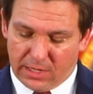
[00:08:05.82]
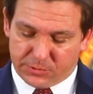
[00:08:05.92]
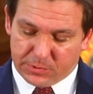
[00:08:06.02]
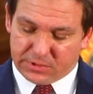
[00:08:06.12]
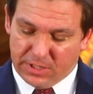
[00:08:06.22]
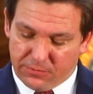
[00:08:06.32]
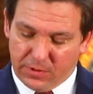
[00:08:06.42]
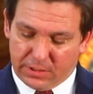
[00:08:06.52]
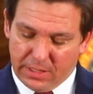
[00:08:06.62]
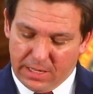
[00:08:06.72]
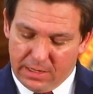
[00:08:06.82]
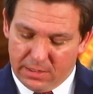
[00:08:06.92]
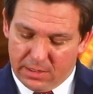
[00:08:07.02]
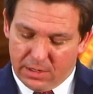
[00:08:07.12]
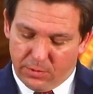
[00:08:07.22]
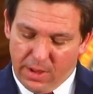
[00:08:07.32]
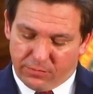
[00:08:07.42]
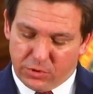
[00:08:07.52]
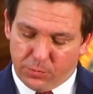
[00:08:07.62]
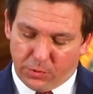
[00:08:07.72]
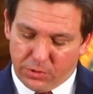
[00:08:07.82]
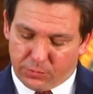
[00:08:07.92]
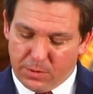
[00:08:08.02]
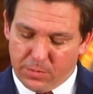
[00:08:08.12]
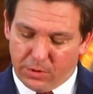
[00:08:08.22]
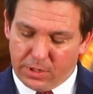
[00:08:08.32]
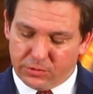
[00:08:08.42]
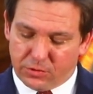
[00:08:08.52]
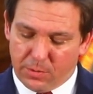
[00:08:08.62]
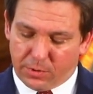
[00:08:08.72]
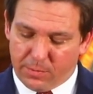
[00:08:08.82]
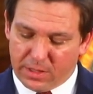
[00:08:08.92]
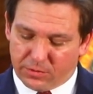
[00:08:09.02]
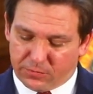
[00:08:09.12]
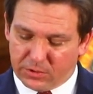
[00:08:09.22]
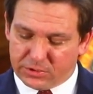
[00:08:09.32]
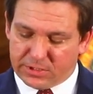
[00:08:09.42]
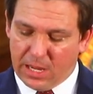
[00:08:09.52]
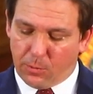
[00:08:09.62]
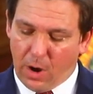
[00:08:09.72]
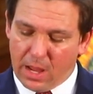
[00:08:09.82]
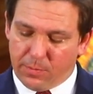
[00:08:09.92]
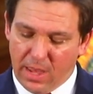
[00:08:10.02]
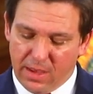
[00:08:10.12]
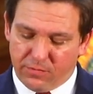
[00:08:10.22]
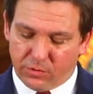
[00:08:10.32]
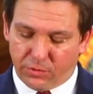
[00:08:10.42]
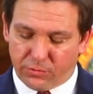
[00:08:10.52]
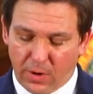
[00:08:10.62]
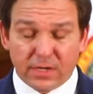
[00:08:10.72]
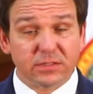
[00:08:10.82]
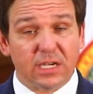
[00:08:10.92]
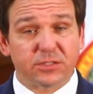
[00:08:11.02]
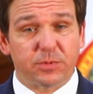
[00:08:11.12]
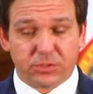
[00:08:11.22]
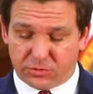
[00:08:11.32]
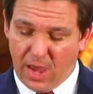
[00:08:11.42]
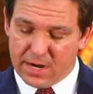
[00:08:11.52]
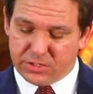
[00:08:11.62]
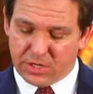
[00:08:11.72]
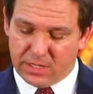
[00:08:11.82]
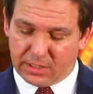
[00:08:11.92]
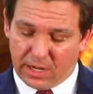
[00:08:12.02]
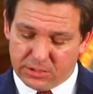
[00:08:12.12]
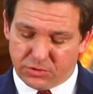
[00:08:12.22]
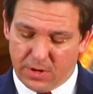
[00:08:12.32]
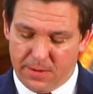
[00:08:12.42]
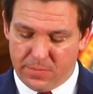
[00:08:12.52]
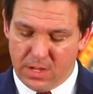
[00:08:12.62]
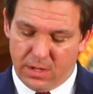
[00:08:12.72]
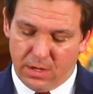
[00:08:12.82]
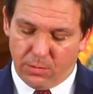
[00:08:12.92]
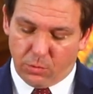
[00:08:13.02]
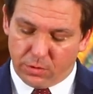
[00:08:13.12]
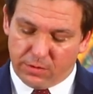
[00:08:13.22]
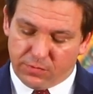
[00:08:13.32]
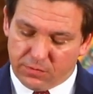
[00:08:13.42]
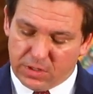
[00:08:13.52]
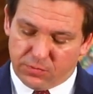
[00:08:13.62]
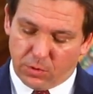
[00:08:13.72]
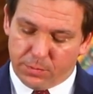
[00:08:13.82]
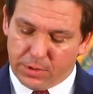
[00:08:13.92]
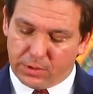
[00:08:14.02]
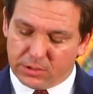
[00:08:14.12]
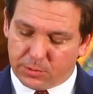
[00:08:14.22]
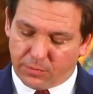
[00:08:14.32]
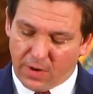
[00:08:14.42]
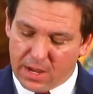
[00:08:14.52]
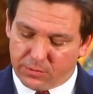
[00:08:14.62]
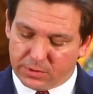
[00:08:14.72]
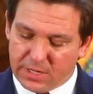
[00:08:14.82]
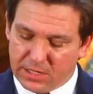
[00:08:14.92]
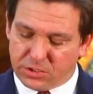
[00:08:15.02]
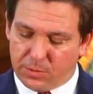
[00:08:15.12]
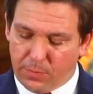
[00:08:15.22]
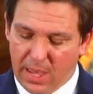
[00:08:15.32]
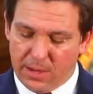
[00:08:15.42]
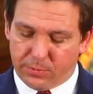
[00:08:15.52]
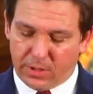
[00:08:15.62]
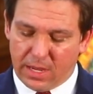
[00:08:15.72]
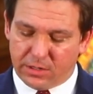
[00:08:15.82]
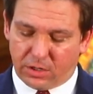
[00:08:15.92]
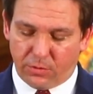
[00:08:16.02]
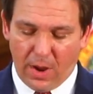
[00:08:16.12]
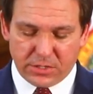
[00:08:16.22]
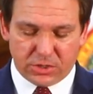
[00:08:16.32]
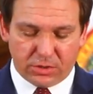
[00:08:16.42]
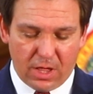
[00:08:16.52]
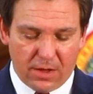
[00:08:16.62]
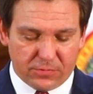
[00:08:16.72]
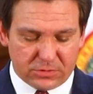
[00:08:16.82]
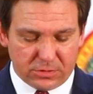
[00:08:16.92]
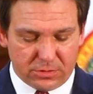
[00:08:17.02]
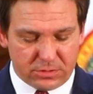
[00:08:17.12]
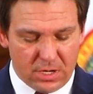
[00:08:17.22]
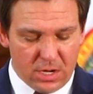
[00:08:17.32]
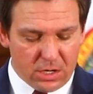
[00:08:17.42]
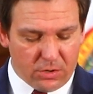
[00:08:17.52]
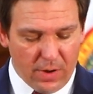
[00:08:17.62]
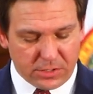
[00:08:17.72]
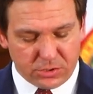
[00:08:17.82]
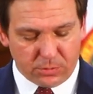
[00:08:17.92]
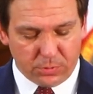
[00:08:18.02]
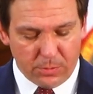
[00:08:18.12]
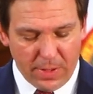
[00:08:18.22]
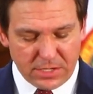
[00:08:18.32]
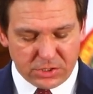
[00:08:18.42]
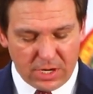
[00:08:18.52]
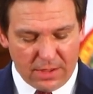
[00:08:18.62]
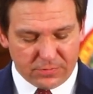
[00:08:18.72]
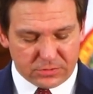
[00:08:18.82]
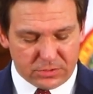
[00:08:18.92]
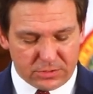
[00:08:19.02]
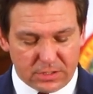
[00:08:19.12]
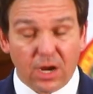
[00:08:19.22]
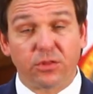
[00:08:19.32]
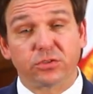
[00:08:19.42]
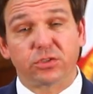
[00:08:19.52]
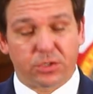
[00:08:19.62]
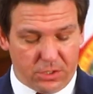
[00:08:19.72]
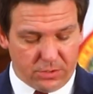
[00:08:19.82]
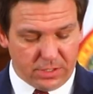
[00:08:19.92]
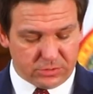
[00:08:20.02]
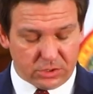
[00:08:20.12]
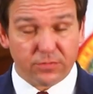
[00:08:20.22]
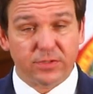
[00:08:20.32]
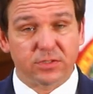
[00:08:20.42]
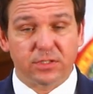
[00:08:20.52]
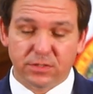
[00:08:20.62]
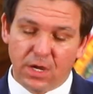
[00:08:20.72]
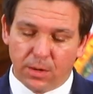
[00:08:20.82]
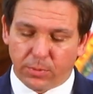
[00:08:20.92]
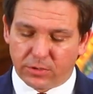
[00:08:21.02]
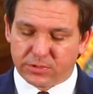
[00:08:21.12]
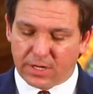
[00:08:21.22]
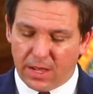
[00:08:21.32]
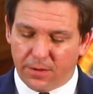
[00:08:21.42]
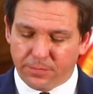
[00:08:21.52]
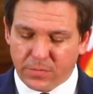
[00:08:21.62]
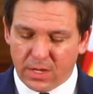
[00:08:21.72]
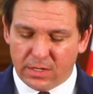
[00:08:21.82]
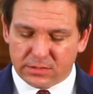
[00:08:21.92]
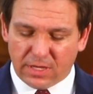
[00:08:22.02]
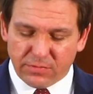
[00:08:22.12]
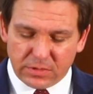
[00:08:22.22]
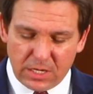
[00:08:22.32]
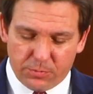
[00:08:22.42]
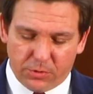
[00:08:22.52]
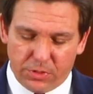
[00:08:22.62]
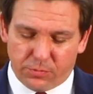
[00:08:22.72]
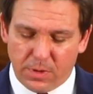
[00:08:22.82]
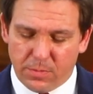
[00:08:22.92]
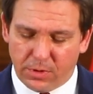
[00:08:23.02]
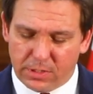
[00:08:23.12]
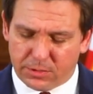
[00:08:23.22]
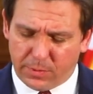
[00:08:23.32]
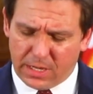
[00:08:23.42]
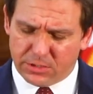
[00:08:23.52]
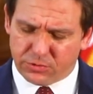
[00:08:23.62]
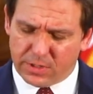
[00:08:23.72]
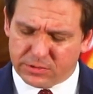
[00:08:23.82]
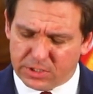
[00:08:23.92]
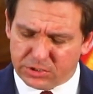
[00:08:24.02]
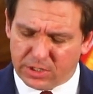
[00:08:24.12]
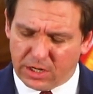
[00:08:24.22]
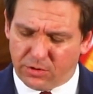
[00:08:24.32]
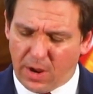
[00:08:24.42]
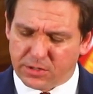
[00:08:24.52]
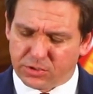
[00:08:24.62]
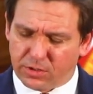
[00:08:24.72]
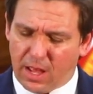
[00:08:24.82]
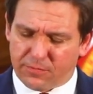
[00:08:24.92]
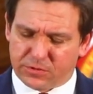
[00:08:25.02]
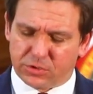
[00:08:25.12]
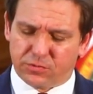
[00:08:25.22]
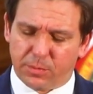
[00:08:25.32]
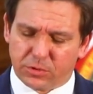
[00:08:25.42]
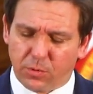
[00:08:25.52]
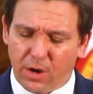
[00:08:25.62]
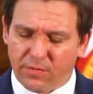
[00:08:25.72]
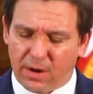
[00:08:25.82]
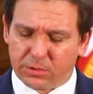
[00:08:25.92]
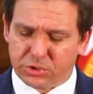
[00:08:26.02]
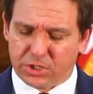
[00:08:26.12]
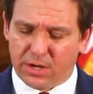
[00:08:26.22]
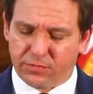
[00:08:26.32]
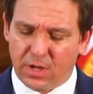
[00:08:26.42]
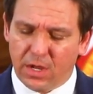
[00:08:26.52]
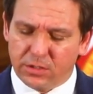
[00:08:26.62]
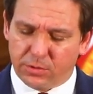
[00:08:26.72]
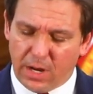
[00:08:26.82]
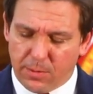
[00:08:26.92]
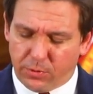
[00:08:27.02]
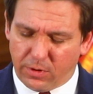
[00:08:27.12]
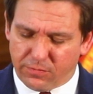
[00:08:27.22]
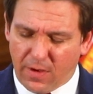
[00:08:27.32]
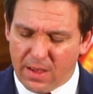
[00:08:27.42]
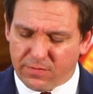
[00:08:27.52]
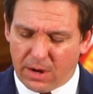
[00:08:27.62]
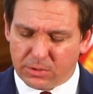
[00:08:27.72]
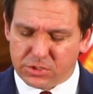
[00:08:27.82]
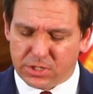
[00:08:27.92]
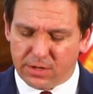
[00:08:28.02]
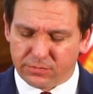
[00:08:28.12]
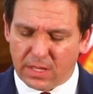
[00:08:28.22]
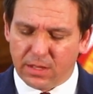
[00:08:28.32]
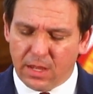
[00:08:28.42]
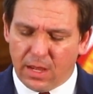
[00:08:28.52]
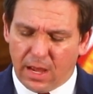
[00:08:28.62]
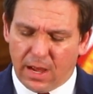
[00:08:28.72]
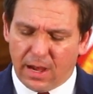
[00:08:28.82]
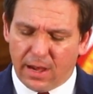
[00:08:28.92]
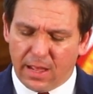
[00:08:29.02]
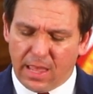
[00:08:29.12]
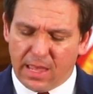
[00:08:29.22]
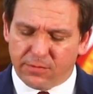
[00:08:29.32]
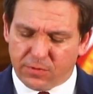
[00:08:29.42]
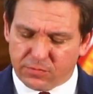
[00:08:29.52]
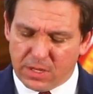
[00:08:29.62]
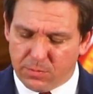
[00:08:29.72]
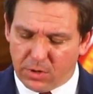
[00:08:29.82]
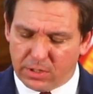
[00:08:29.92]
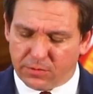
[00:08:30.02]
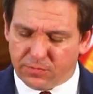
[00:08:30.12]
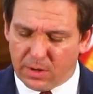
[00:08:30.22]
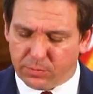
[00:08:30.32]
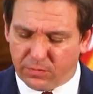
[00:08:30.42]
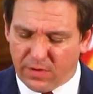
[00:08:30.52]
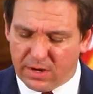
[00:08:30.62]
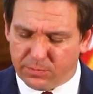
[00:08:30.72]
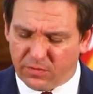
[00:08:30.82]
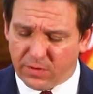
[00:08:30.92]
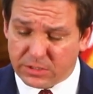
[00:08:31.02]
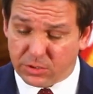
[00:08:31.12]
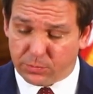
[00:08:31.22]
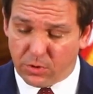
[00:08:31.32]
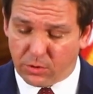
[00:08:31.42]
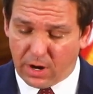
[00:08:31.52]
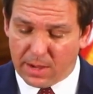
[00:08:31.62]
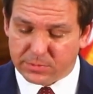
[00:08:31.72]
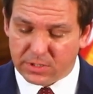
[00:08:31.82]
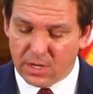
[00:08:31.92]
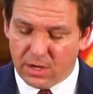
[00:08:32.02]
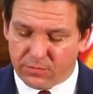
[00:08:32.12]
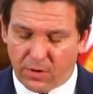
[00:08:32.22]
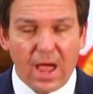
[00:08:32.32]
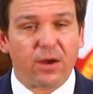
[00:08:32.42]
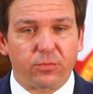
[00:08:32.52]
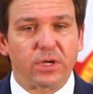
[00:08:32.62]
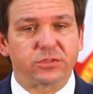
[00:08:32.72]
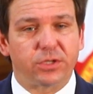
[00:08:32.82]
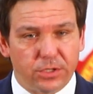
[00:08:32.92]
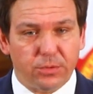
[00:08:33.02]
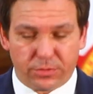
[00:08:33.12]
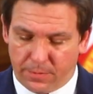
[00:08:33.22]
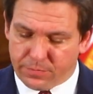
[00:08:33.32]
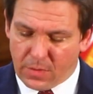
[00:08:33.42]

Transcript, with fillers: Uh, specifically, we have 2.3 million to implement the first statewide behavioral threat assessment strategy in the country more than 54 million to provide a retention pay plan to correctional officers, correctional probation officers, and other security services personnel. 17.3 million to begin transitioning correctional officers from a 12-hour shift to an 8.5-hour shift, uh, and 15 million to fund prevent prevention programs for at-risk youth.